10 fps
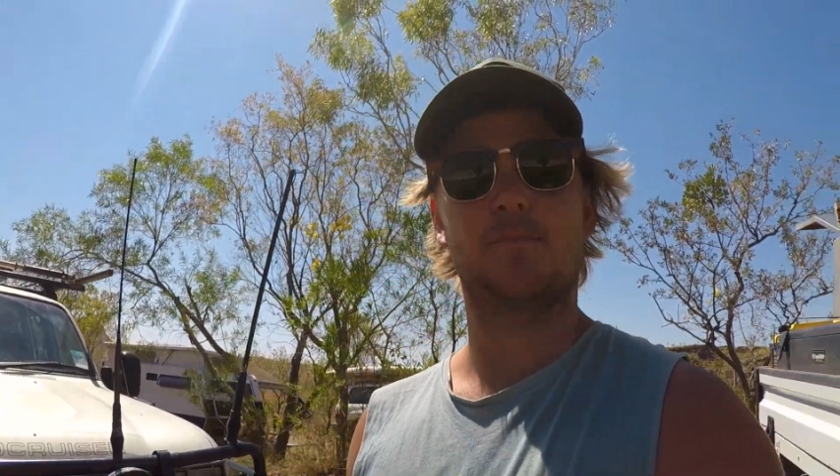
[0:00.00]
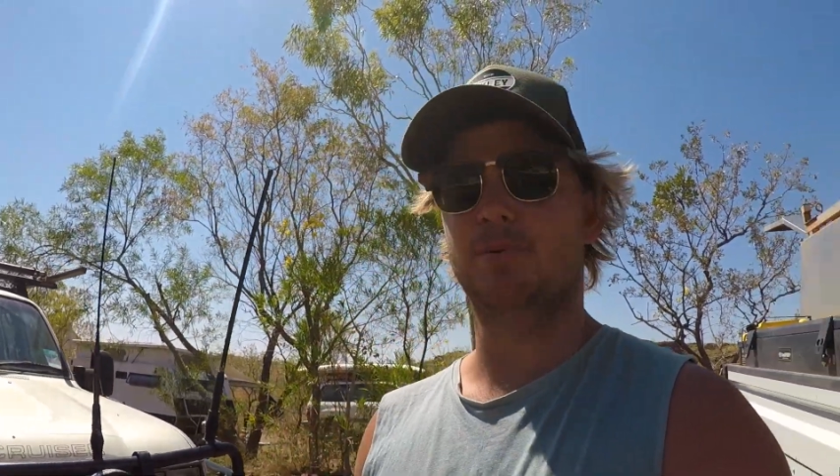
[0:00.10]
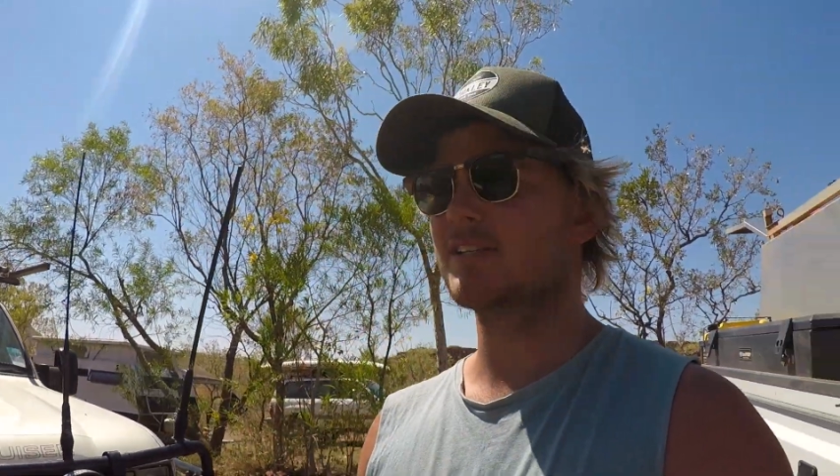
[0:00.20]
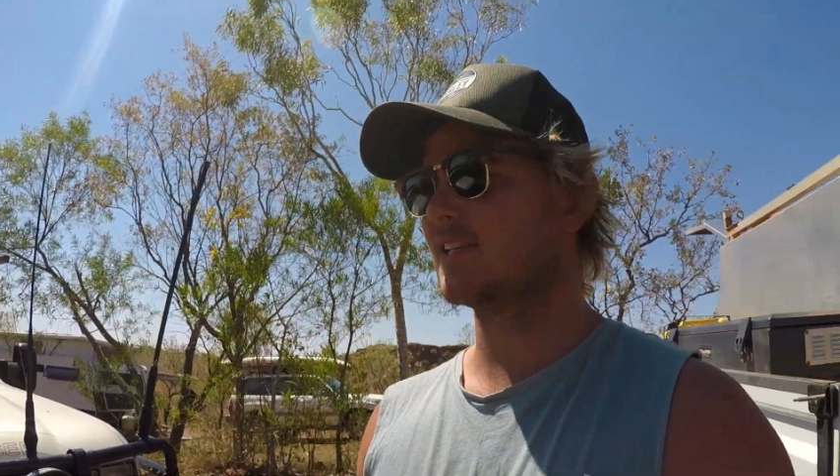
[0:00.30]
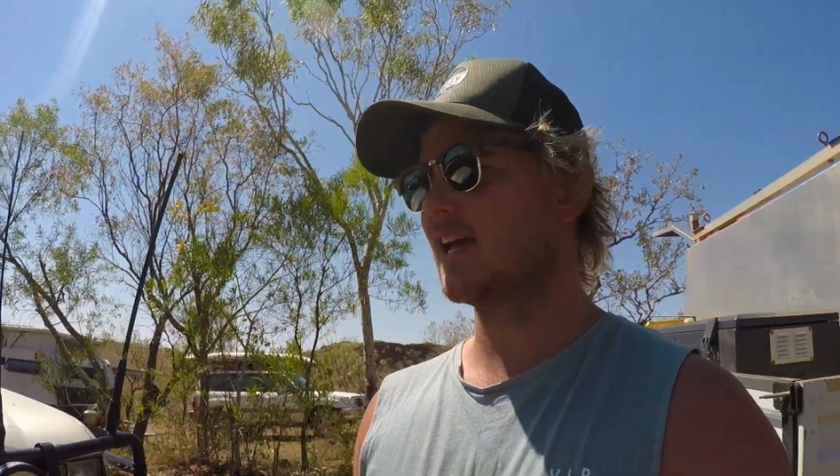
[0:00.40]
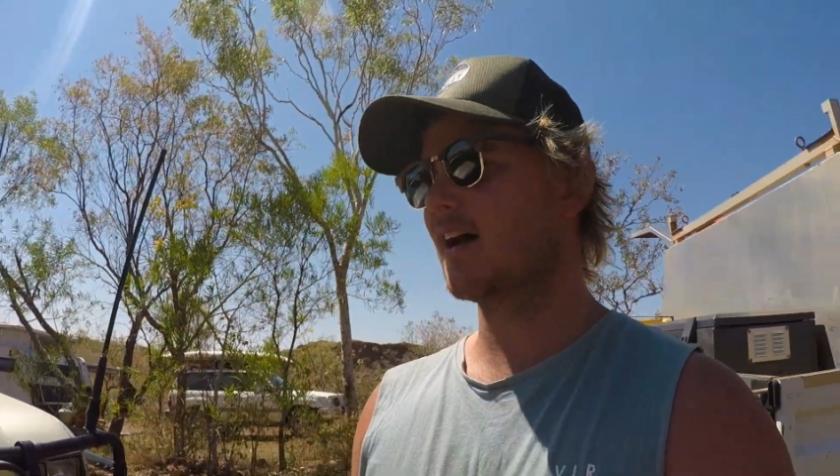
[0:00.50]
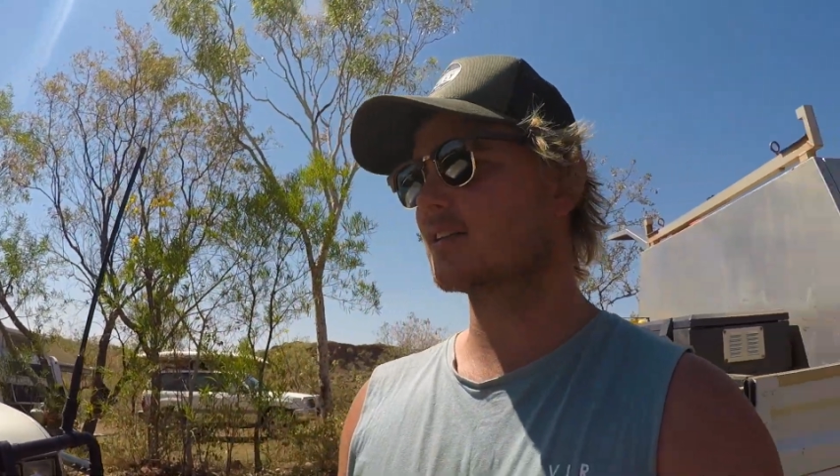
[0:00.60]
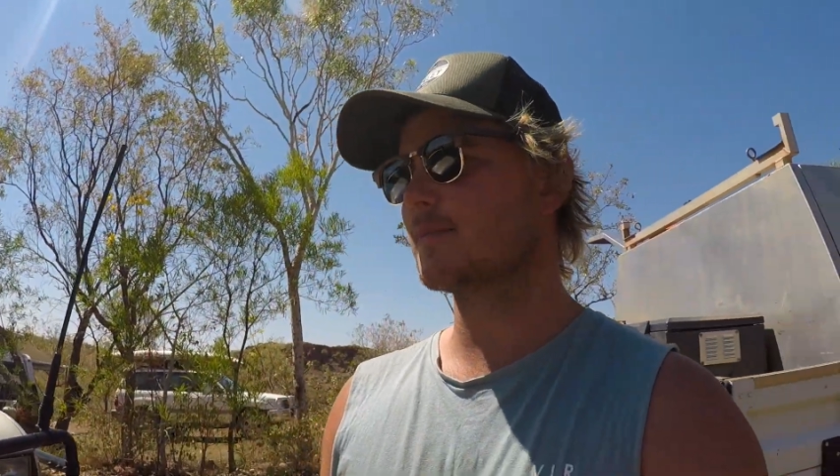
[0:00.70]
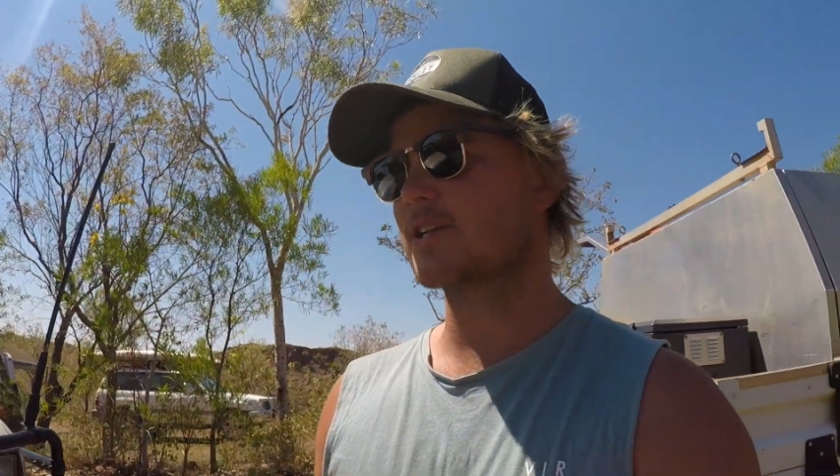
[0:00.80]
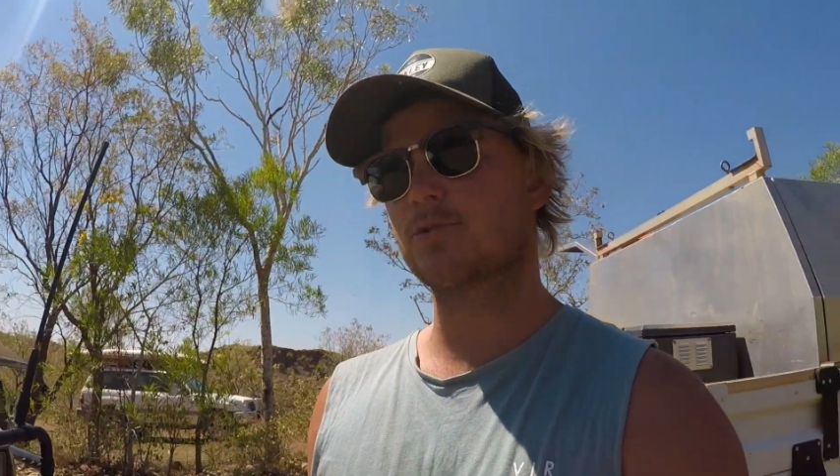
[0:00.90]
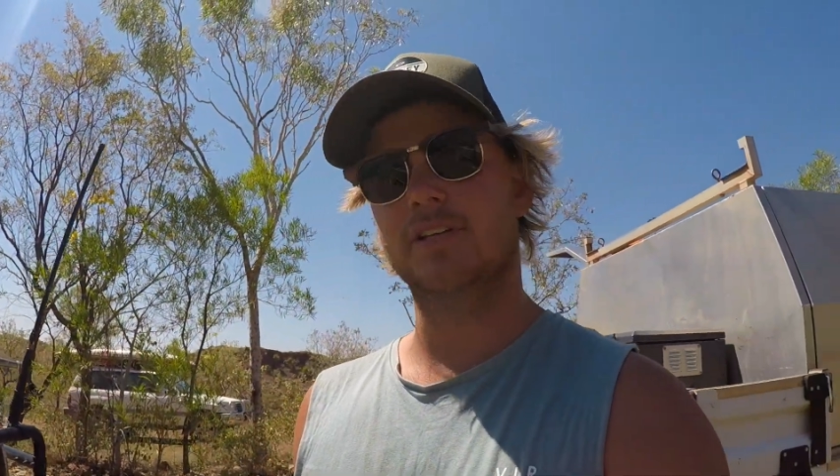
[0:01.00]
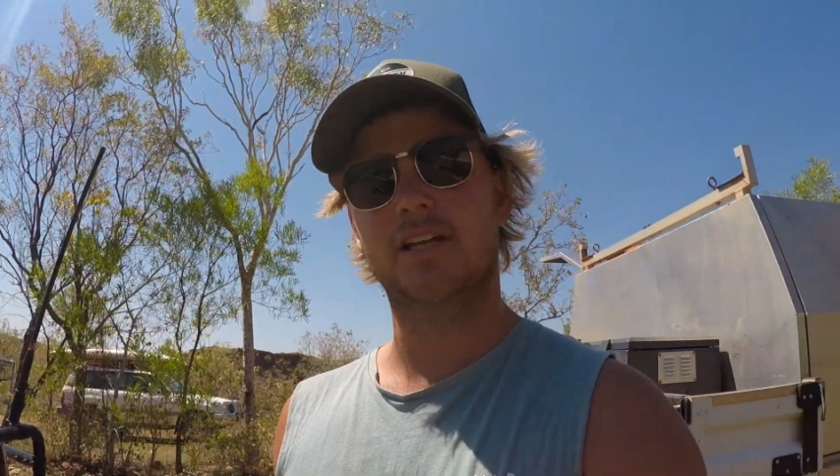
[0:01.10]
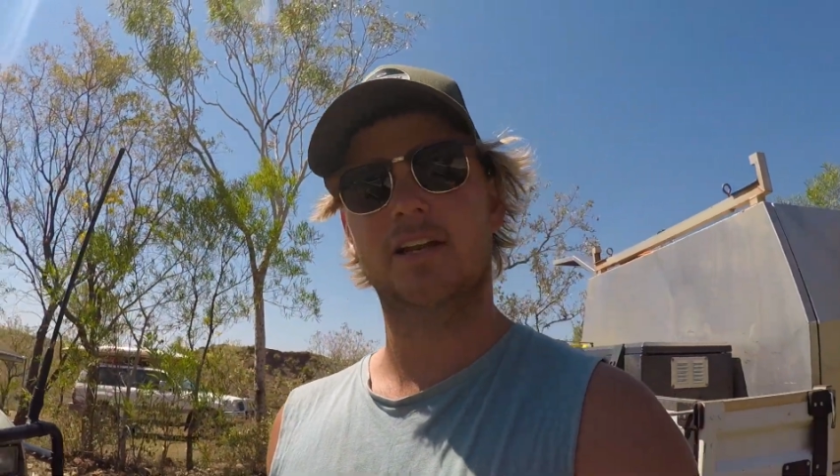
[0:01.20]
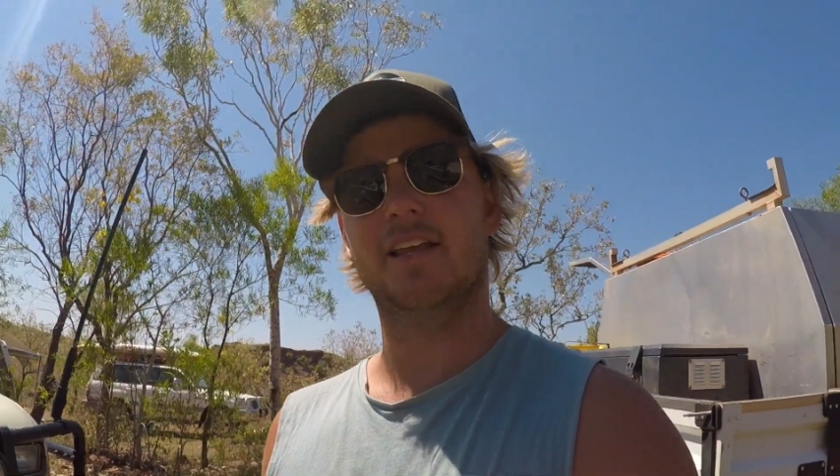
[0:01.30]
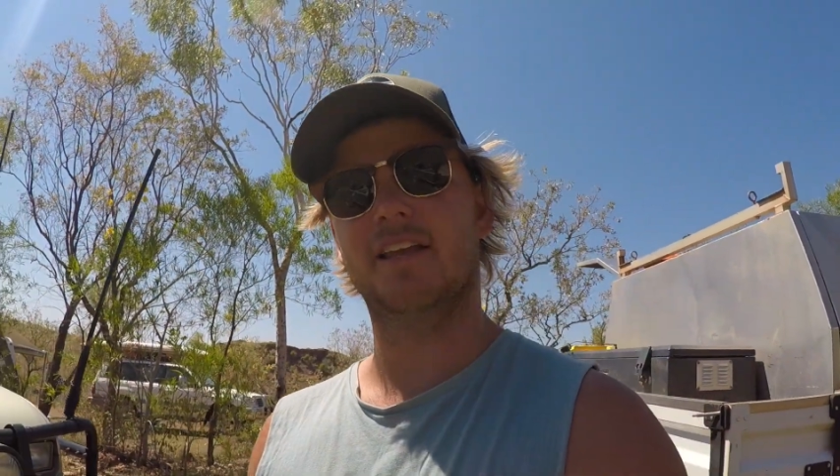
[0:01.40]
Busy as, make sure you
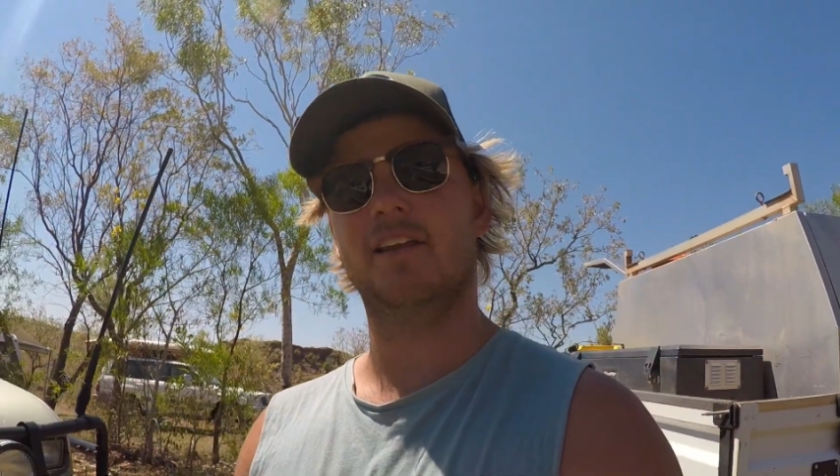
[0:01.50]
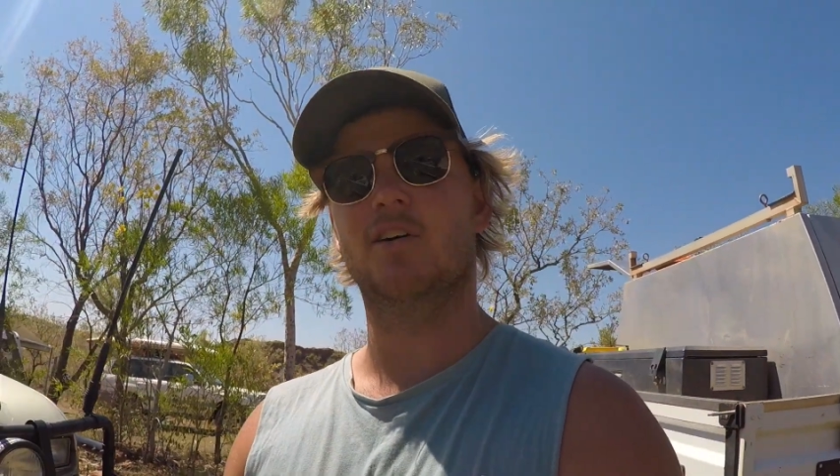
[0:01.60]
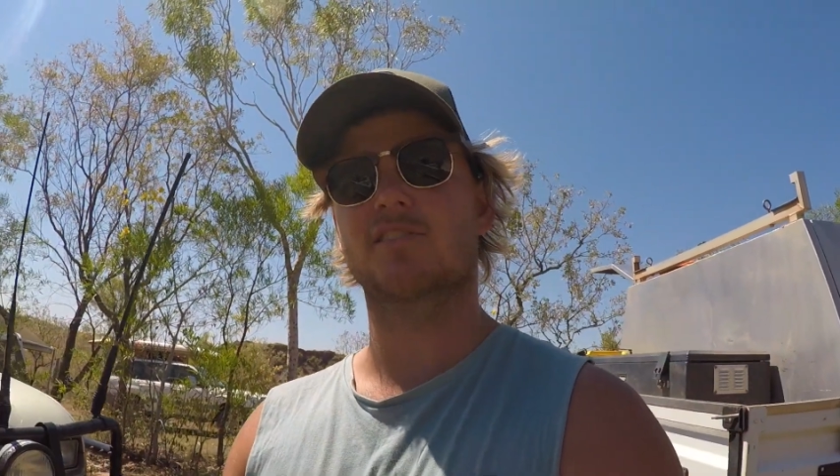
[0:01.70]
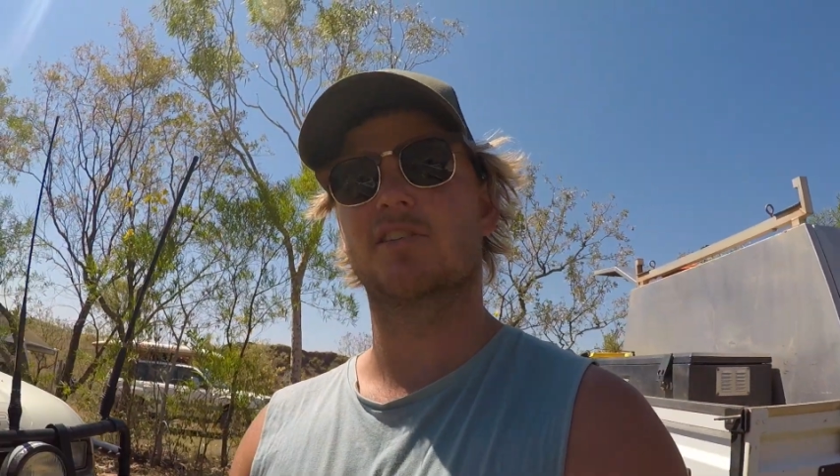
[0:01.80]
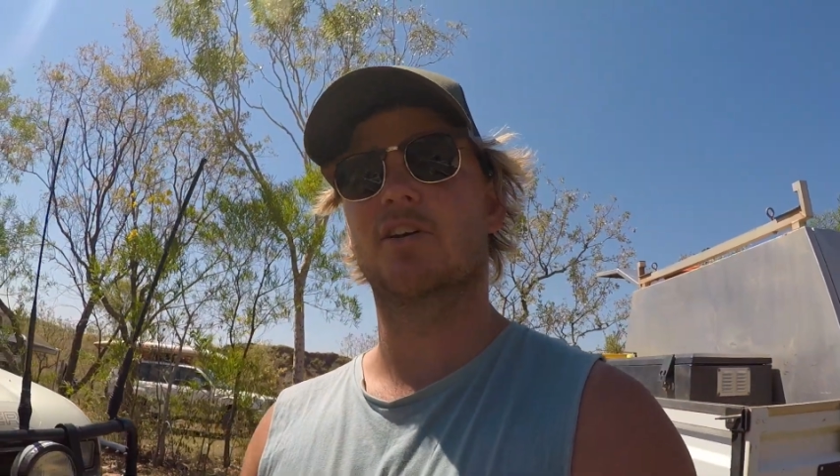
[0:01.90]
get in here nice and